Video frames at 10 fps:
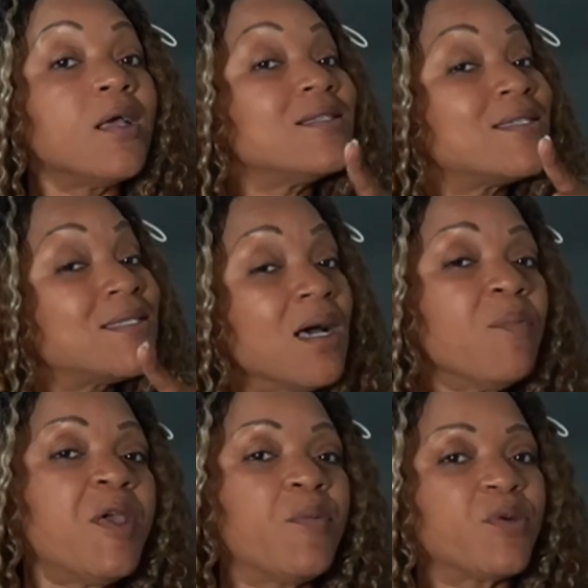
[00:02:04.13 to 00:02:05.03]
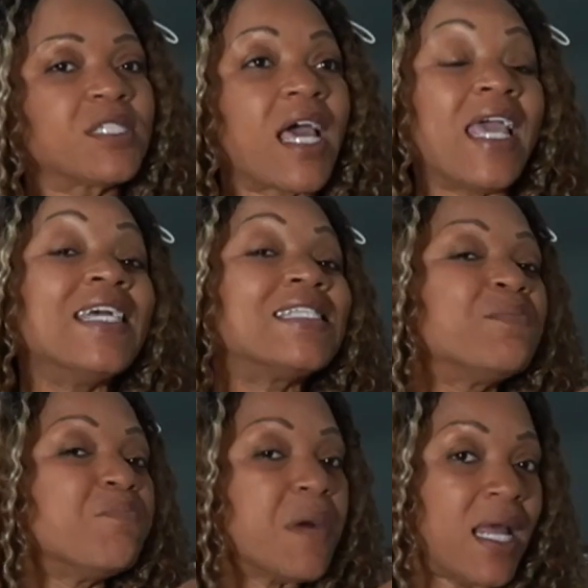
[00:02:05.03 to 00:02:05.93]
Some people say it's
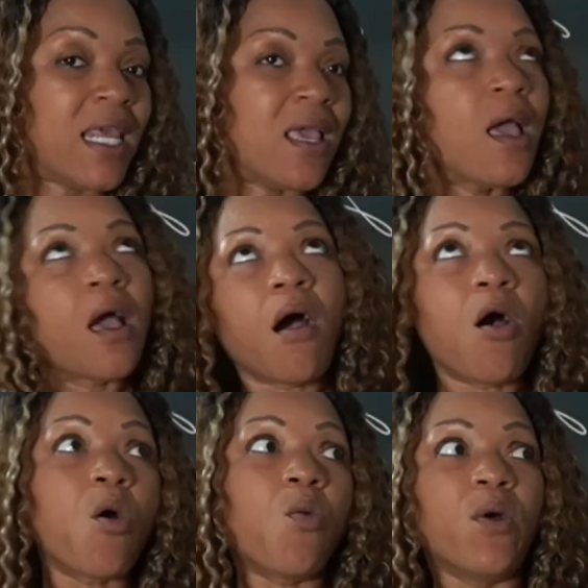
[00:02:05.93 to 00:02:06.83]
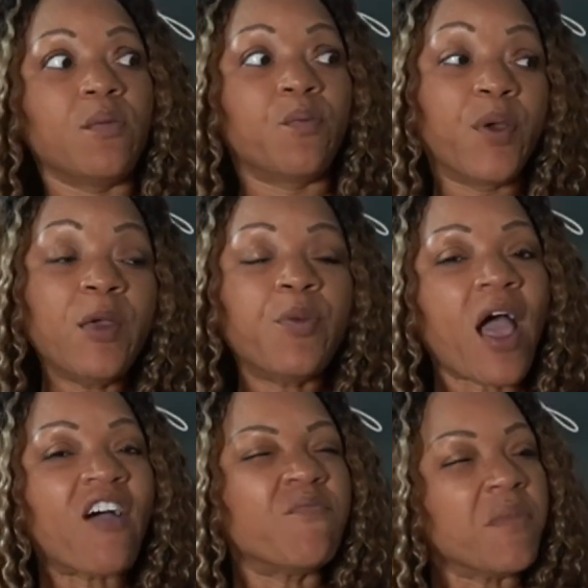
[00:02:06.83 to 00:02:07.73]
money. Oh, when people
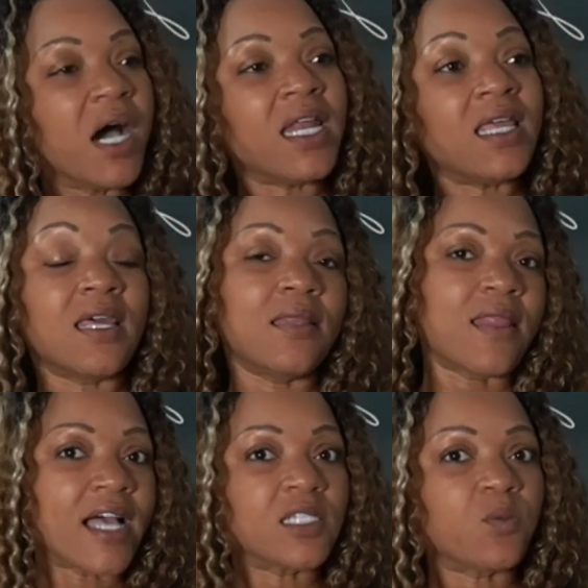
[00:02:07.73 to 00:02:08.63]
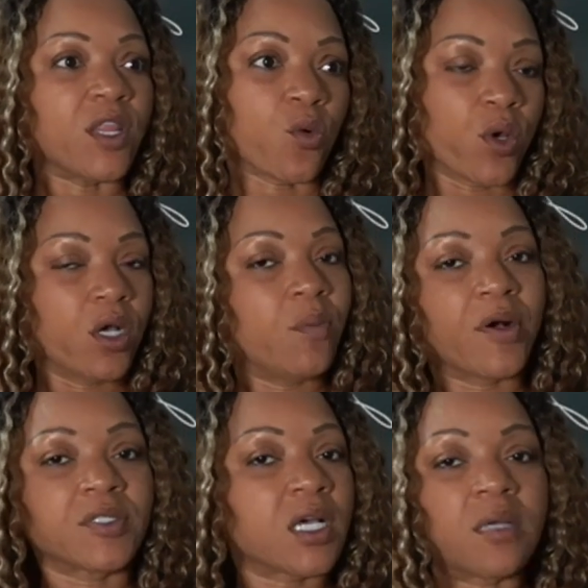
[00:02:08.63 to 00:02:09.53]
have money, then that's when the real
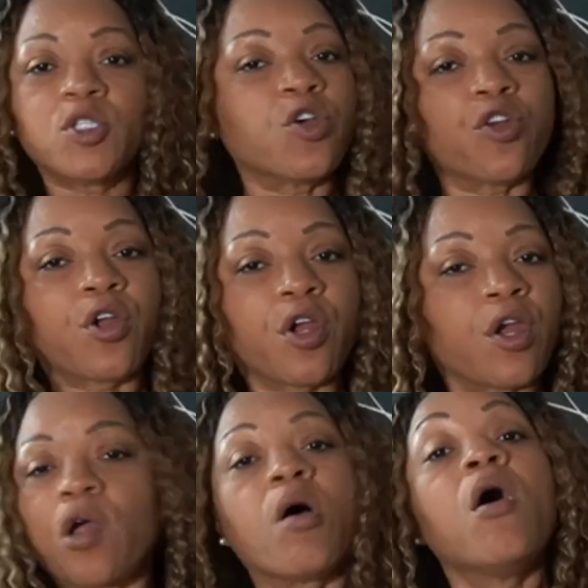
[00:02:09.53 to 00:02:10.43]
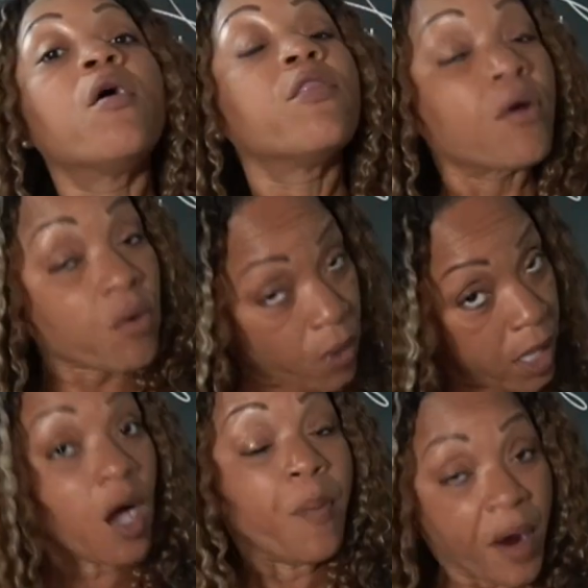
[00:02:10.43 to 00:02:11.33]
person comes. No. The
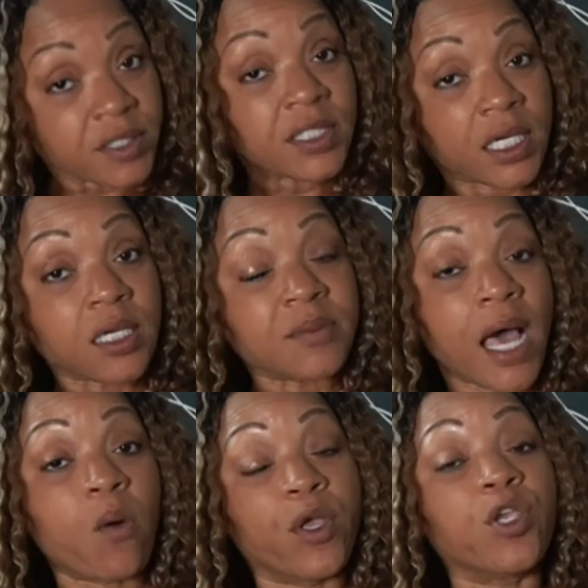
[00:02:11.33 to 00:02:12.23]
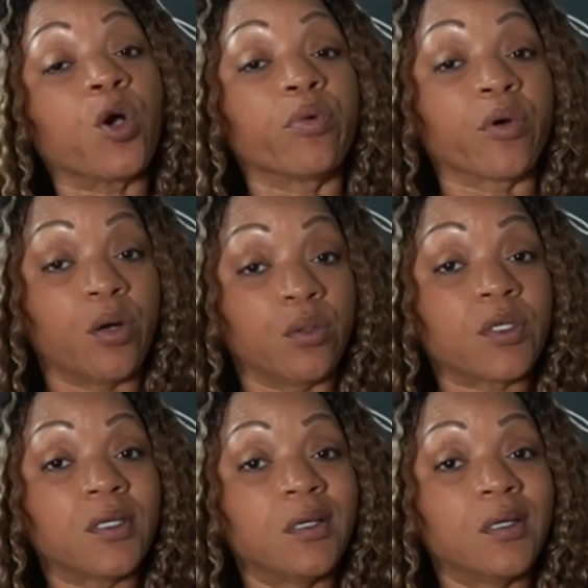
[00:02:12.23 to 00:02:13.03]
real person comes out when you're broke.